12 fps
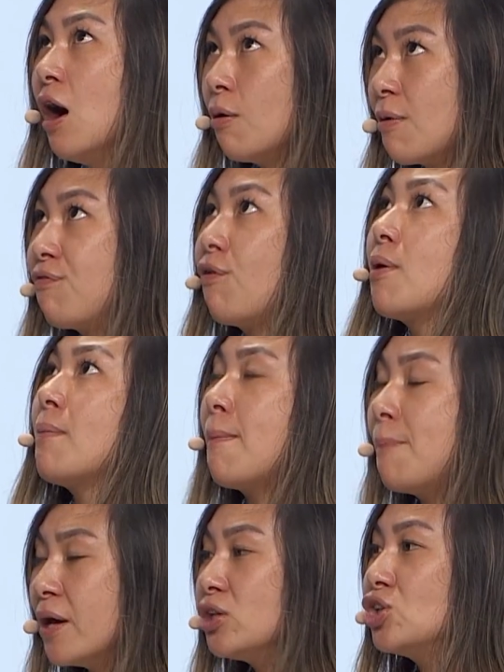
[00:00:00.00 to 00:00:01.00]
reform my
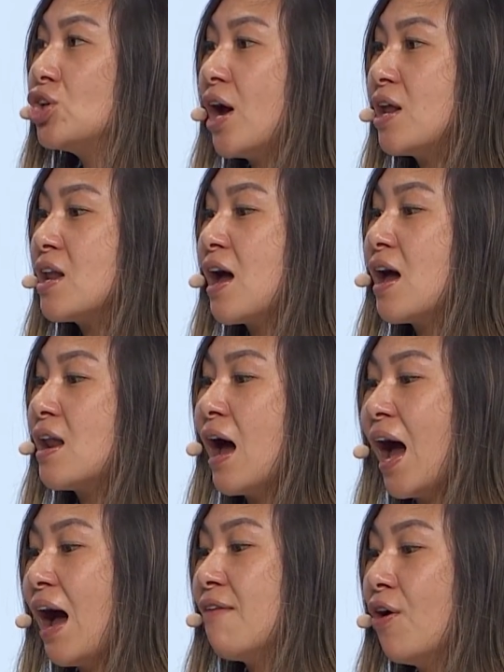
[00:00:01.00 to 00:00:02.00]
pitch and and then
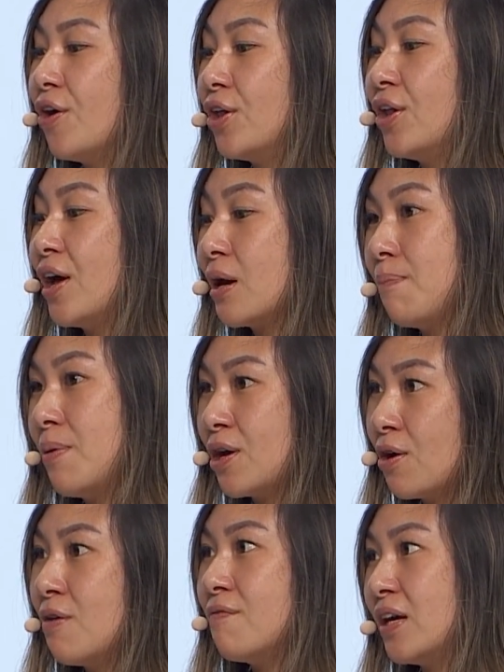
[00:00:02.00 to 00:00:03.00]
have all the like
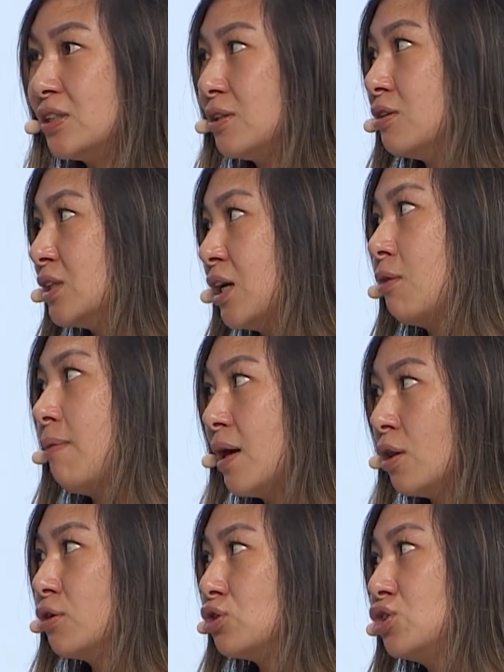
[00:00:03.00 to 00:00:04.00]
bigger investors that can write
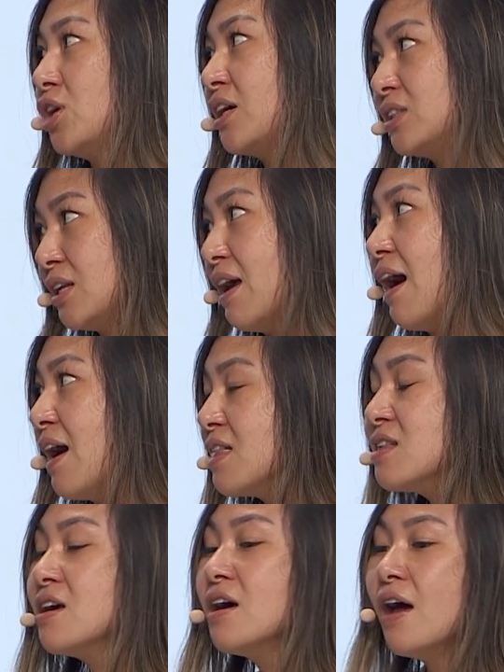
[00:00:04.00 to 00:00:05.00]
larger checks in the
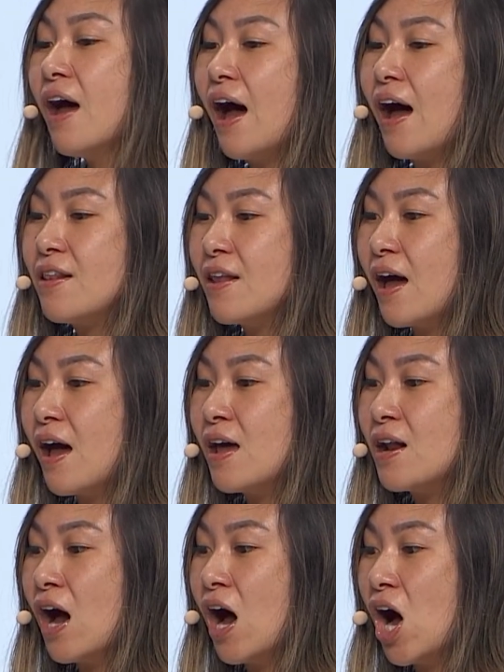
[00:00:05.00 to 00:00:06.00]
end and
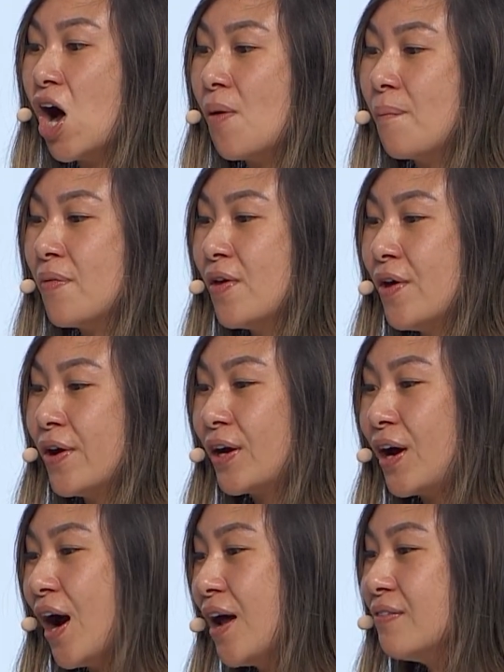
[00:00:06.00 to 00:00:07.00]
then um,
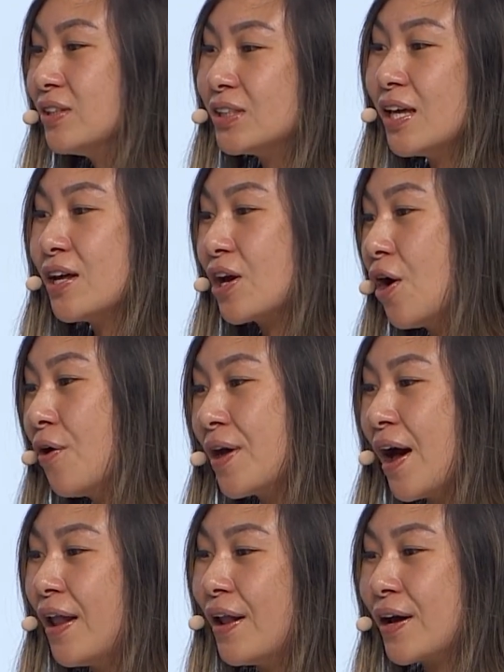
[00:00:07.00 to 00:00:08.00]
kind of just say like oh
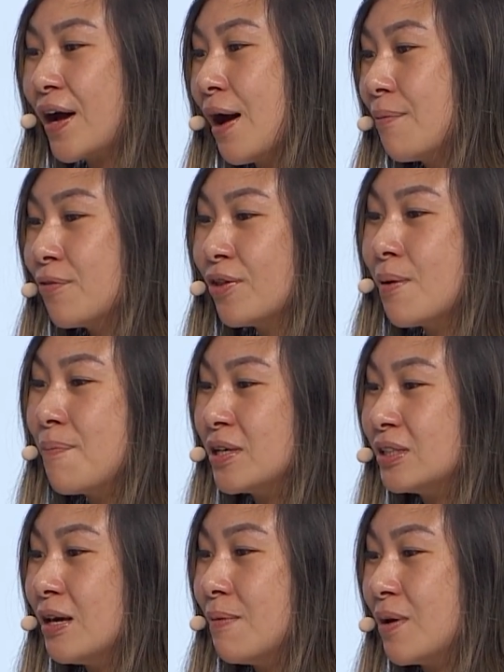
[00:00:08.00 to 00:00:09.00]
yeah like i'm really
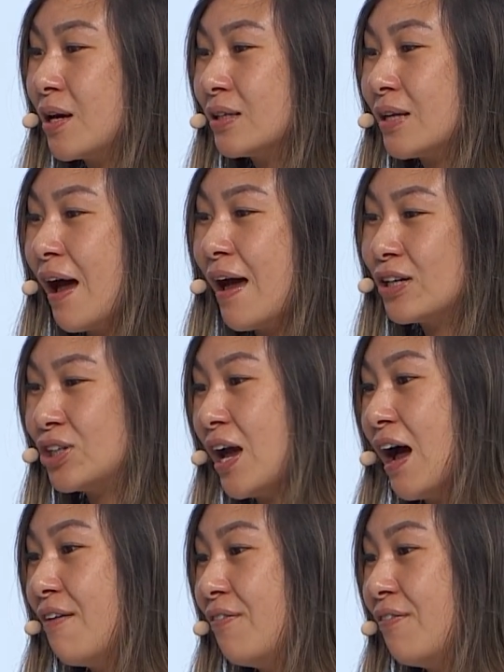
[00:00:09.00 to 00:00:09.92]
busy because i actually have